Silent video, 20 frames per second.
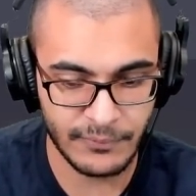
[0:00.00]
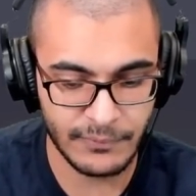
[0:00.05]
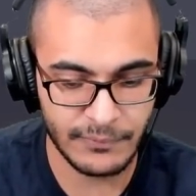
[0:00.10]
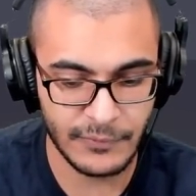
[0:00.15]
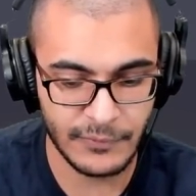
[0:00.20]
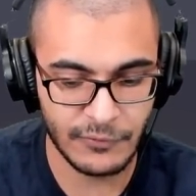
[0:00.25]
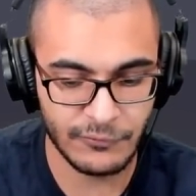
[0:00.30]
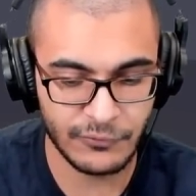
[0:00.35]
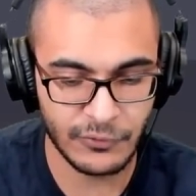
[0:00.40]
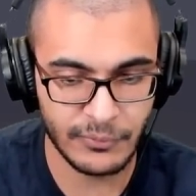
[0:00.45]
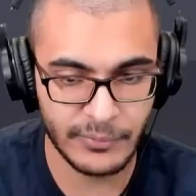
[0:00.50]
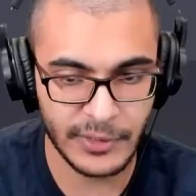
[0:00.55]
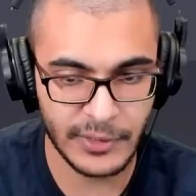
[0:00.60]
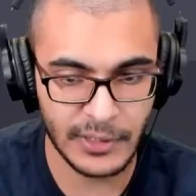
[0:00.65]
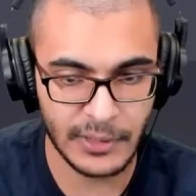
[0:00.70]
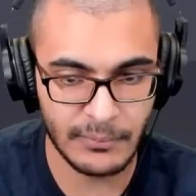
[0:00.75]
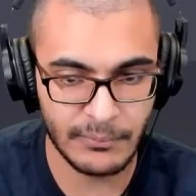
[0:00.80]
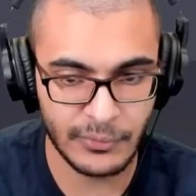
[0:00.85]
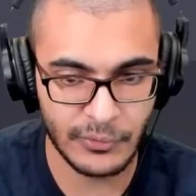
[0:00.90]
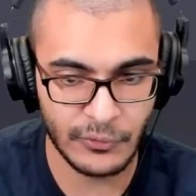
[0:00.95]
informing
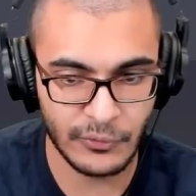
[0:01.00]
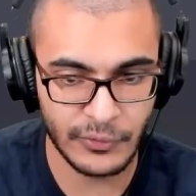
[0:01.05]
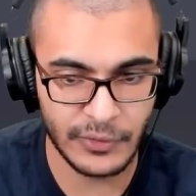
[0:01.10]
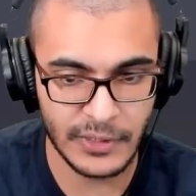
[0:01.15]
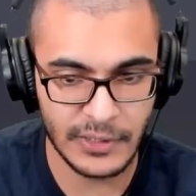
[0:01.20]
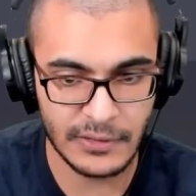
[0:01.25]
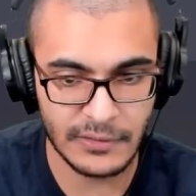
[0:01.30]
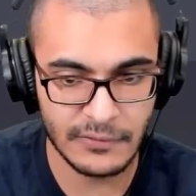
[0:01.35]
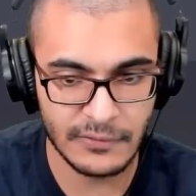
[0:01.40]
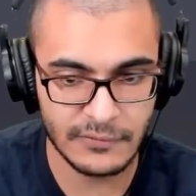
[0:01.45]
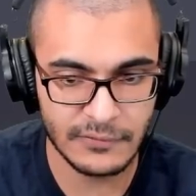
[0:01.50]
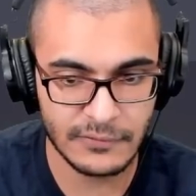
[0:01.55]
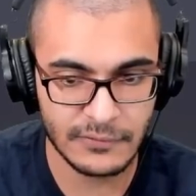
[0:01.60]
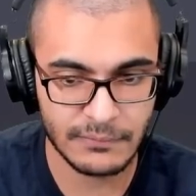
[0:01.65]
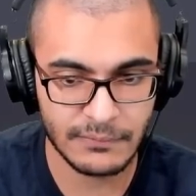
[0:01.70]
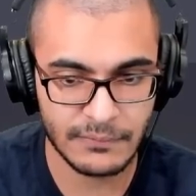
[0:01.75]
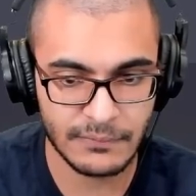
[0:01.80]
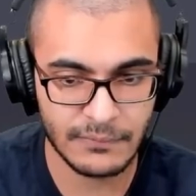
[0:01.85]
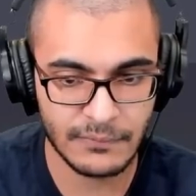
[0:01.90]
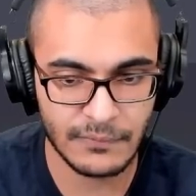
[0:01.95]
employees
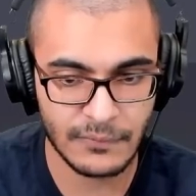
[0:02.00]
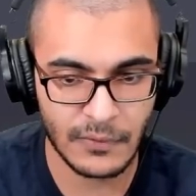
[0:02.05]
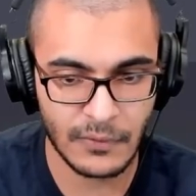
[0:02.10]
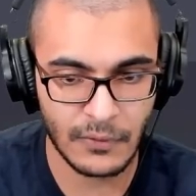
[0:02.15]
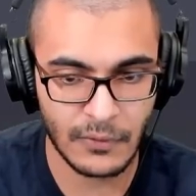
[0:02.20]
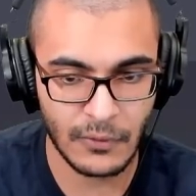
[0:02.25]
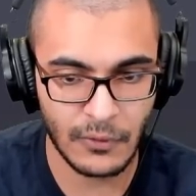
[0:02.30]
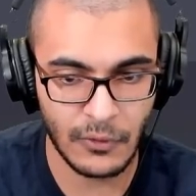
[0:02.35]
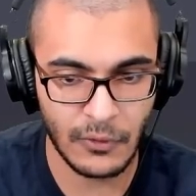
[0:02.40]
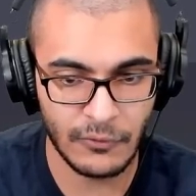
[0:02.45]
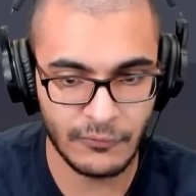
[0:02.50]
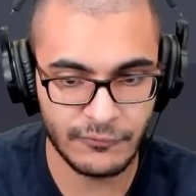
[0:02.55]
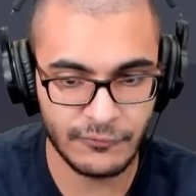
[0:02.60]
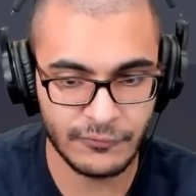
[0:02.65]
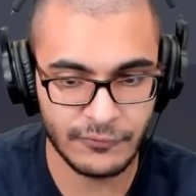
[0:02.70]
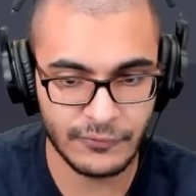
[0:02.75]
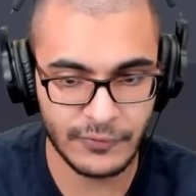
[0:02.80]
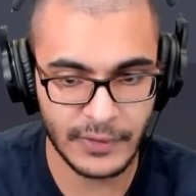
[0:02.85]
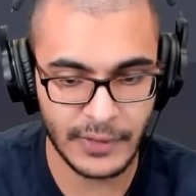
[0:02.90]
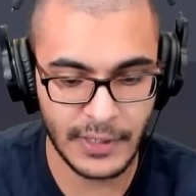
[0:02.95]

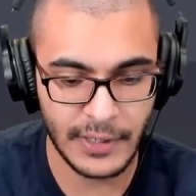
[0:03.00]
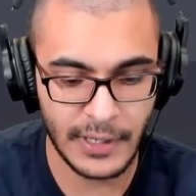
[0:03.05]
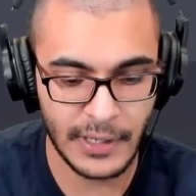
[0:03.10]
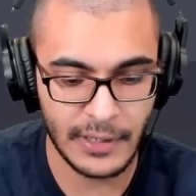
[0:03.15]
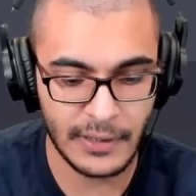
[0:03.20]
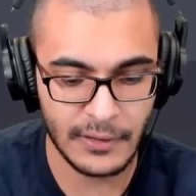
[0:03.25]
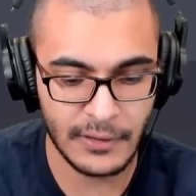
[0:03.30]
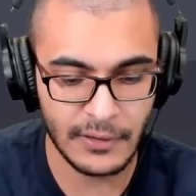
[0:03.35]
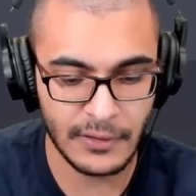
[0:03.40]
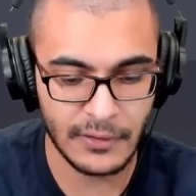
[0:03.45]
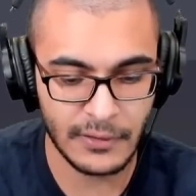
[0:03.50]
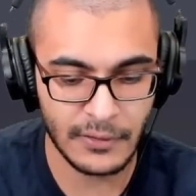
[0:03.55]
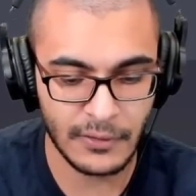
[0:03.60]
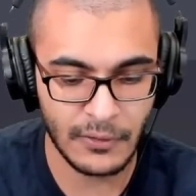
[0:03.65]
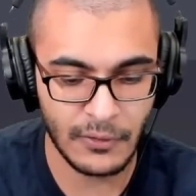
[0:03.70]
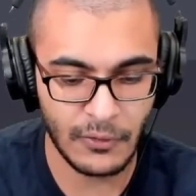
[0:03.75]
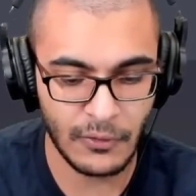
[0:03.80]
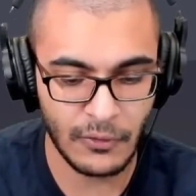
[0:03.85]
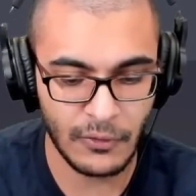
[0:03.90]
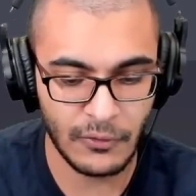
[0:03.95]
of end
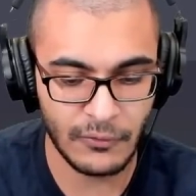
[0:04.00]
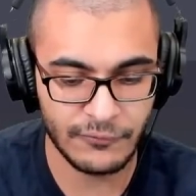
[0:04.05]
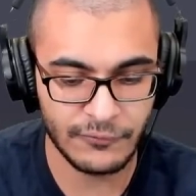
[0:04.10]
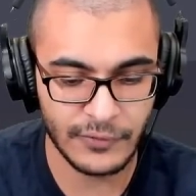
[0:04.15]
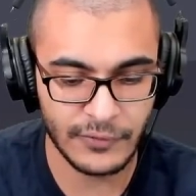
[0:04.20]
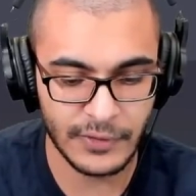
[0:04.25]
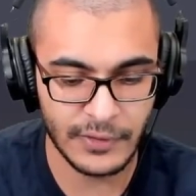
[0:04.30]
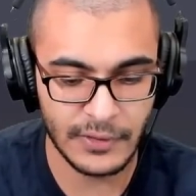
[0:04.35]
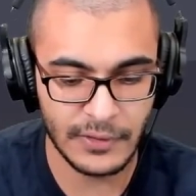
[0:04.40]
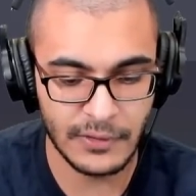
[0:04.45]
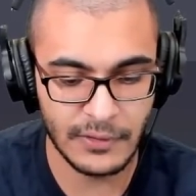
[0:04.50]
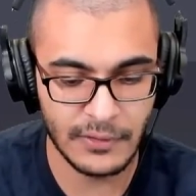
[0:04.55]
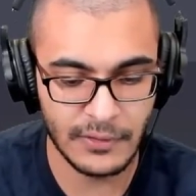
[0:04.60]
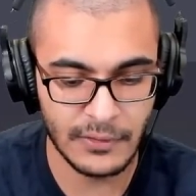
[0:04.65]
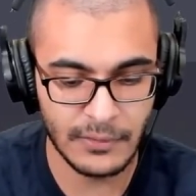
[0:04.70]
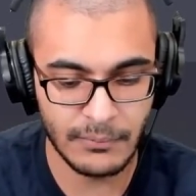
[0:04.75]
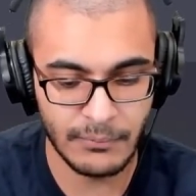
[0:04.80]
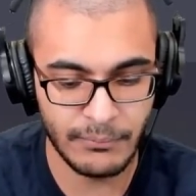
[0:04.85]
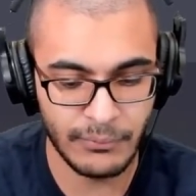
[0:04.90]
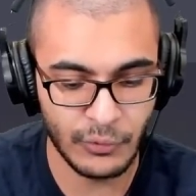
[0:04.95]
of
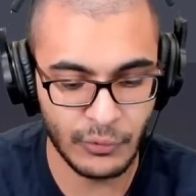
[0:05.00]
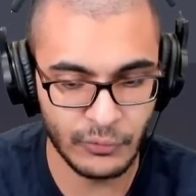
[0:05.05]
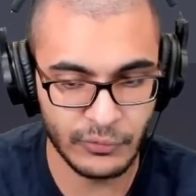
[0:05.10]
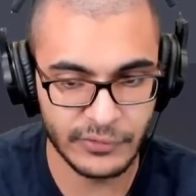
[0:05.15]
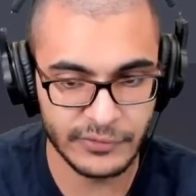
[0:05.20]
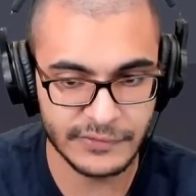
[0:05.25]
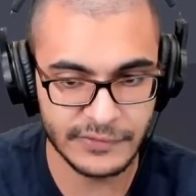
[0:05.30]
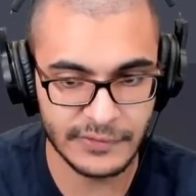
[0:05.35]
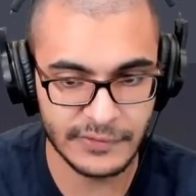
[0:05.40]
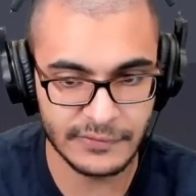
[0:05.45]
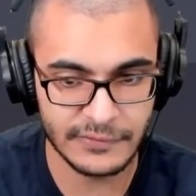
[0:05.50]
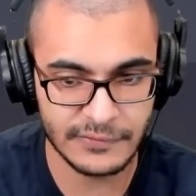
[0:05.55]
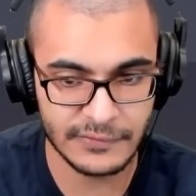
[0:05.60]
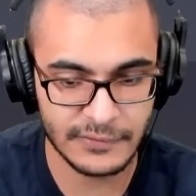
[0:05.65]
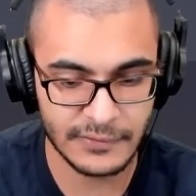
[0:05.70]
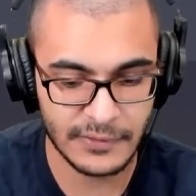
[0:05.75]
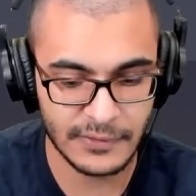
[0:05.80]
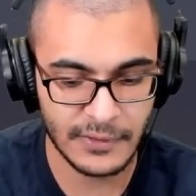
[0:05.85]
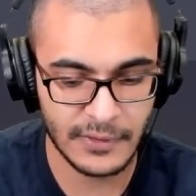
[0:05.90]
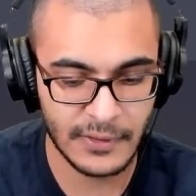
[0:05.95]
year
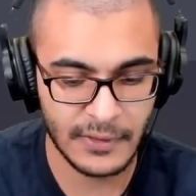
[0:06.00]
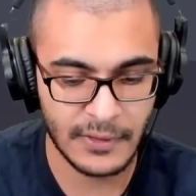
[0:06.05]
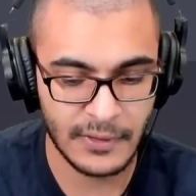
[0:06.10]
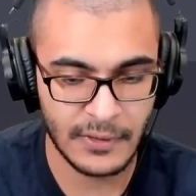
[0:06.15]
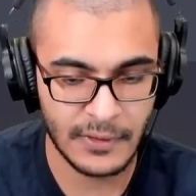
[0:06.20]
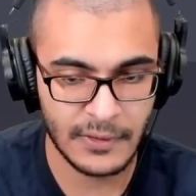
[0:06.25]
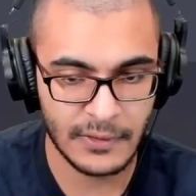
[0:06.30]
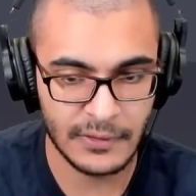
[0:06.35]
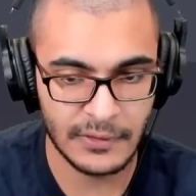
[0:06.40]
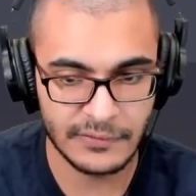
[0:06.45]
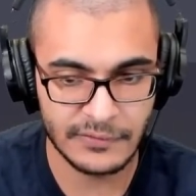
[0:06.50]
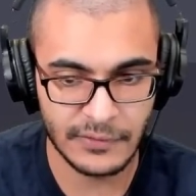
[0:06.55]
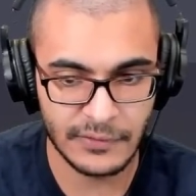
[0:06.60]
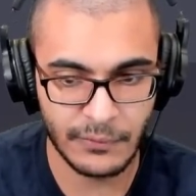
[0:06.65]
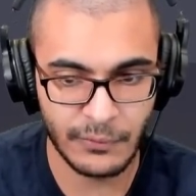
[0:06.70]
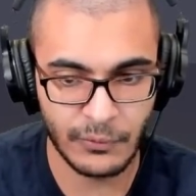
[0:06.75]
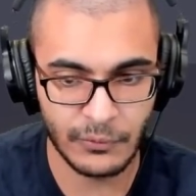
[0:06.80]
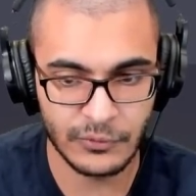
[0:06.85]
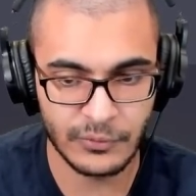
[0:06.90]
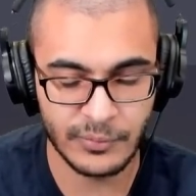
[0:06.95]
bonuses. Let's say we want to